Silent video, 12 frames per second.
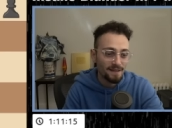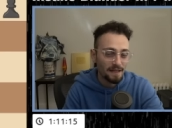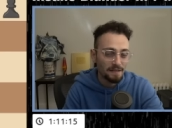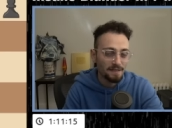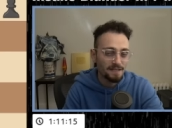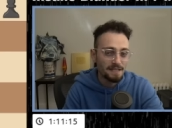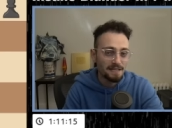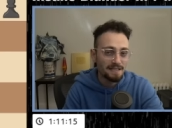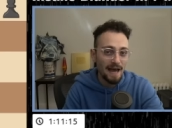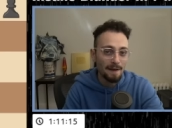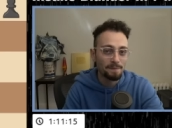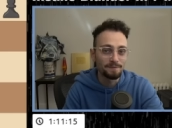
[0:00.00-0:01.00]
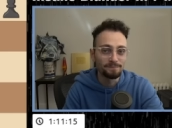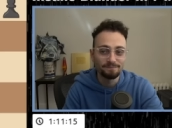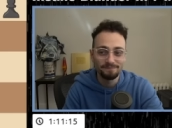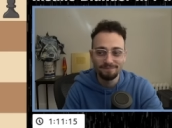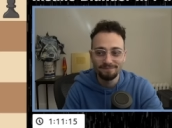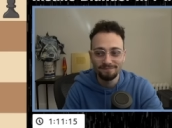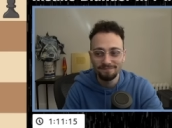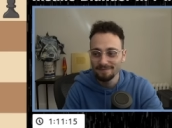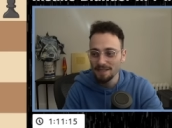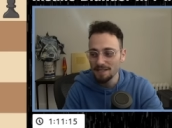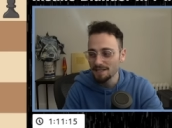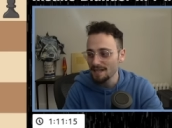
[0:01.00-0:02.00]
And these things happen.
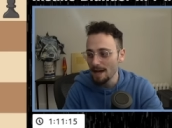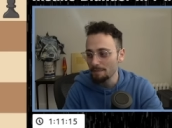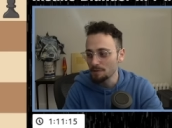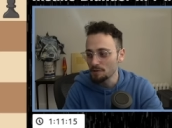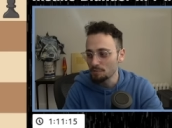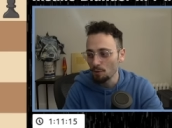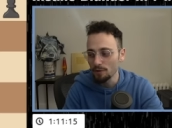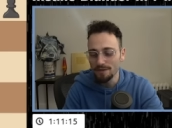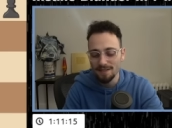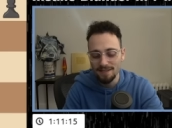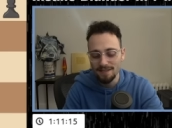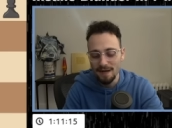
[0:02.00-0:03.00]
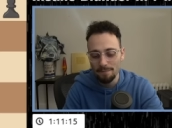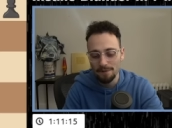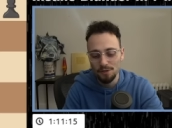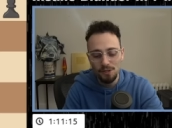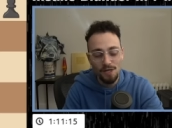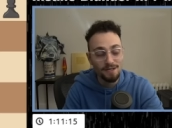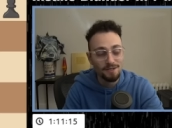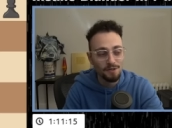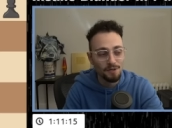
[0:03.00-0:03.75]
These things happen in sport, these things happen in chess.